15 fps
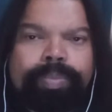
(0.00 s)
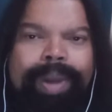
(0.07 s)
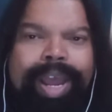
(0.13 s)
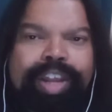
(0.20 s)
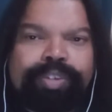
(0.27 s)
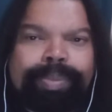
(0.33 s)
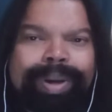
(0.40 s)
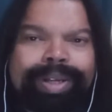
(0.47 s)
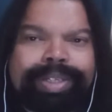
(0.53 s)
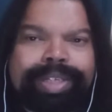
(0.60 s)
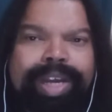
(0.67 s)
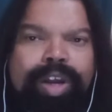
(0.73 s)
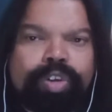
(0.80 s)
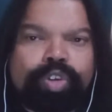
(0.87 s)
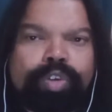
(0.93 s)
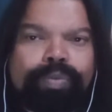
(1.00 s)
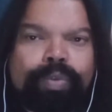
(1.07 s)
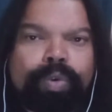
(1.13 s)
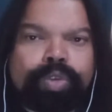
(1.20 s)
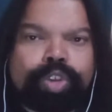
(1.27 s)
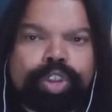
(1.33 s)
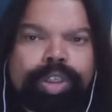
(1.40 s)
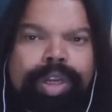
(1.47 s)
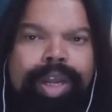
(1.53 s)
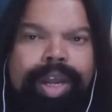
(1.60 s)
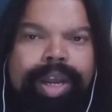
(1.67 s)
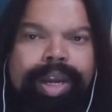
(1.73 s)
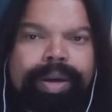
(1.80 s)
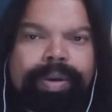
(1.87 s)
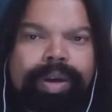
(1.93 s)
Passed by his house on 4th of
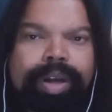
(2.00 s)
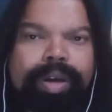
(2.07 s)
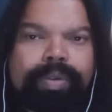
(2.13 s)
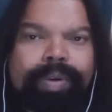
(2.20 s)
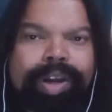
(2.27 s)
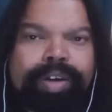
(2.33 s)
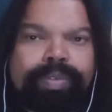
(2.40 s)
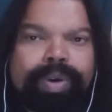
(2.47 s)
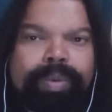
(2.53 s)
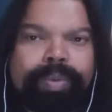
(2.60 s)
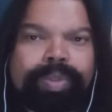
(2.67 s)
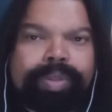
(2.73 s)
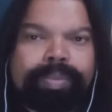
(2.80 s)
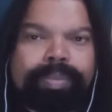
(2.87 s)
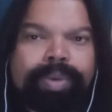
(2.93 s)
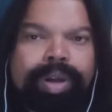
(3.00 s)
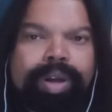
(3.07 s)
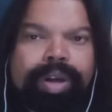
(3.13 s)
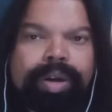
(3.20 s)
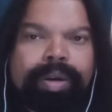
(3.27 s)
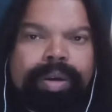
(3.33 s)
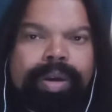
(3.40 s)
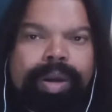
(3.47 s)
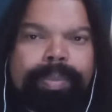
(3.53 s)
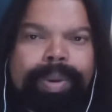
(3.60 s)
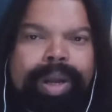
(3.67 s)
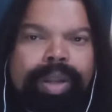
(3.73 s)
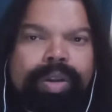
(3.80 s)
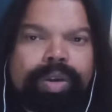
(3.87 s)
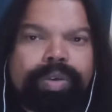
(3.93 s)
July, riding around with
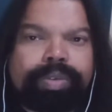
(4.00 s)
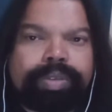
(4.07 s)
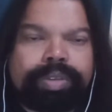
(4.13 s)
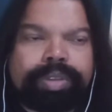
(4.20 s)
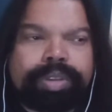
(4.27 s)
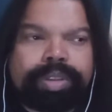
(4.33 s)
Apollo.